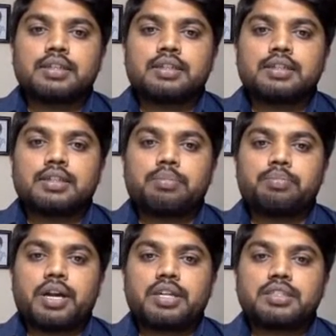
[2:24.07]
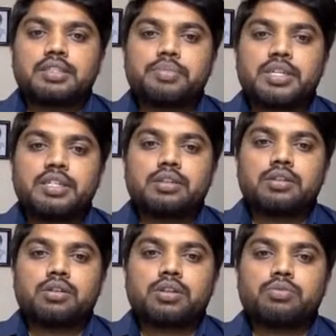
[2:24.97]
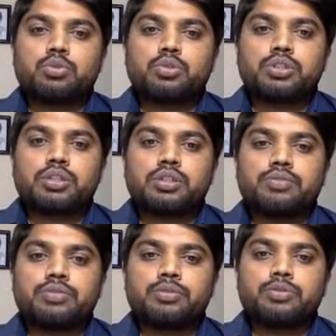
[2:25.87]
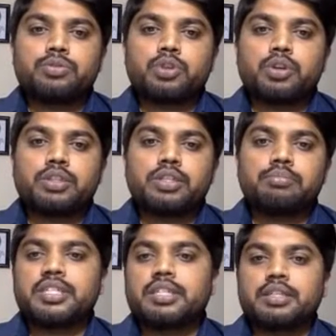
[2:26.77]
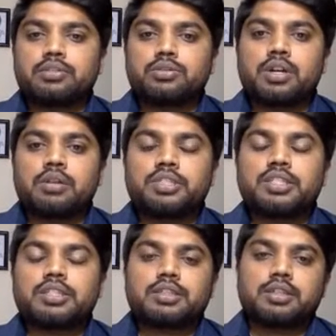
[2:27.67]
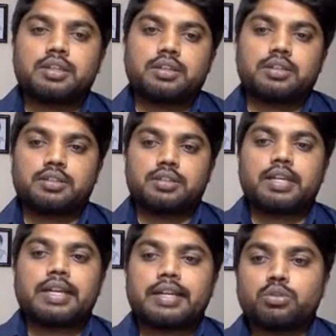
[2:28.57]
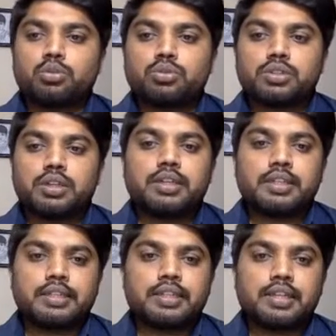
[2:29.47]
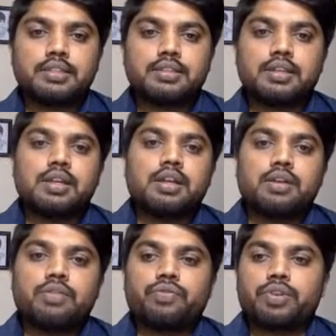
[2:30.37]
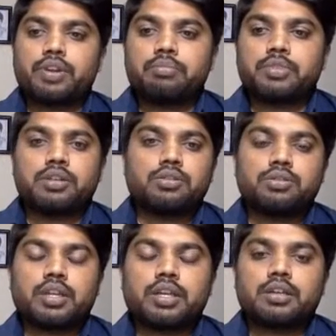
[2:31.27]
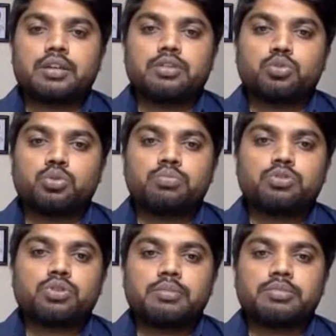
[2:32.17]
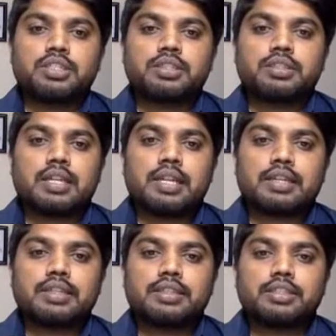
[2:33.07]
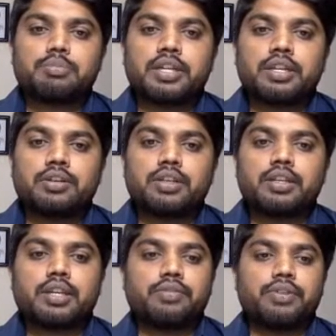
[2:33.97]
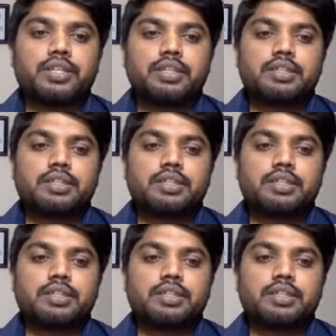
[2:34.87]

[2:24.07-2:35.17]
the participant or a host who joined the meeting. So I'm just getting those details from Zoom. So I'm just selecting this particular event